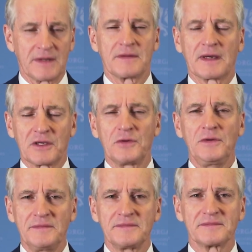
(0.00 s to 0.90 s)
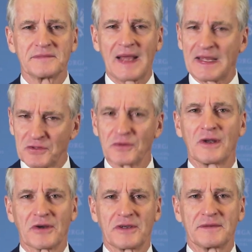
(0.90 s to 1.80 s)
Thank you and good
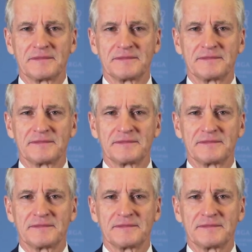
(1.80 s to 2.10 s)
luck.